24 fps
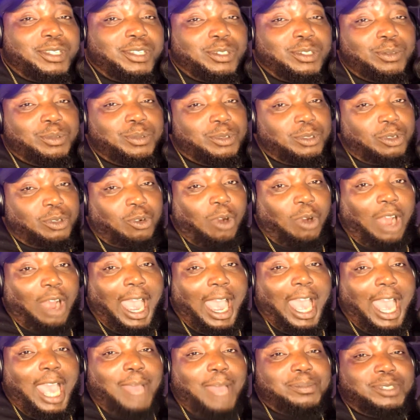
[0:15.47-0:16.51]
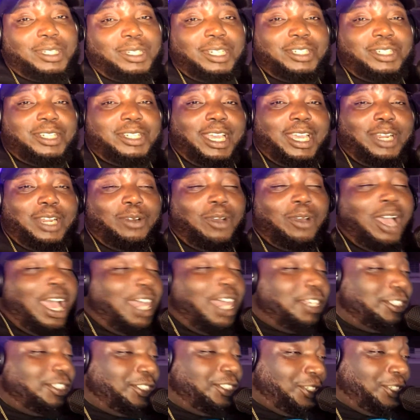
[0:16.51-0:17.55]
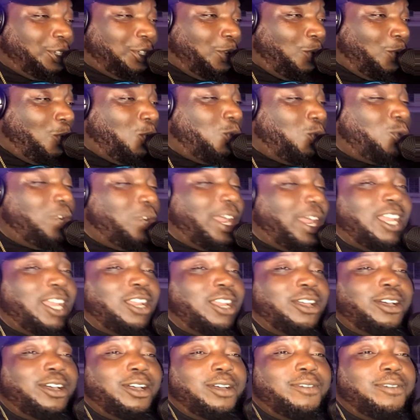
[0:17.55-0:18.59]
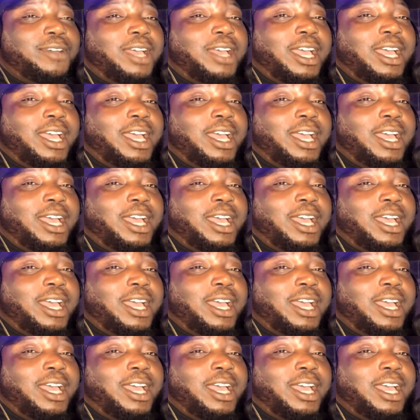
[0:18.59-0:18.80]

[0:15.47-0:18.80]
subscribe to the channel. Show that love.